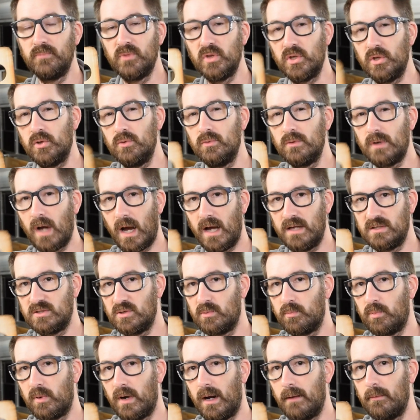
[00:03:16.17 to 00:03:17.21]
You guys are
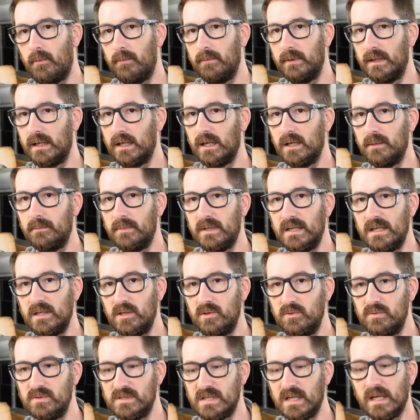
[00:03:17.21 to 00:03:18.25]
probably going to be
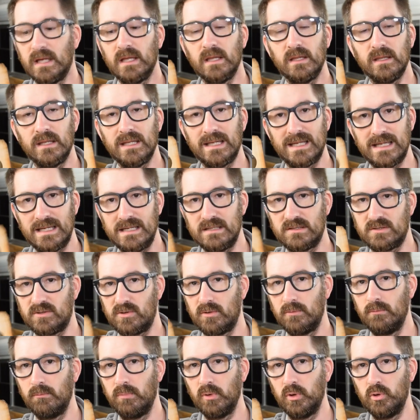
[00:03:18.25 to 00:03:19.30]
using the
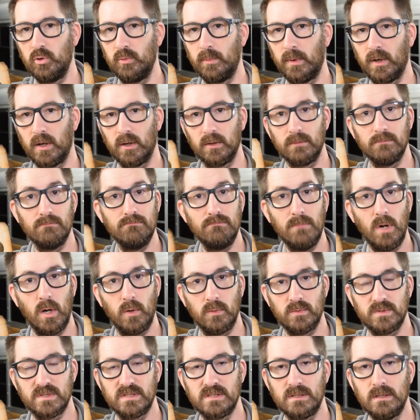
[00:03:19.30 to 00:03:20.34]
Eastern bluebird
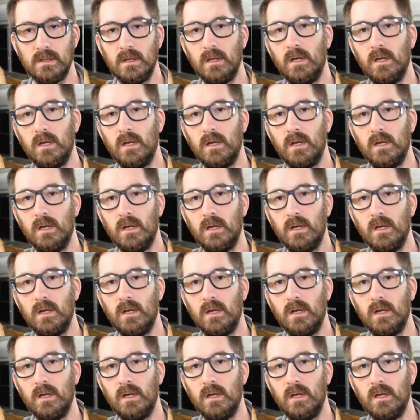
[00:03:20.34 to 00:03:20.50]
most.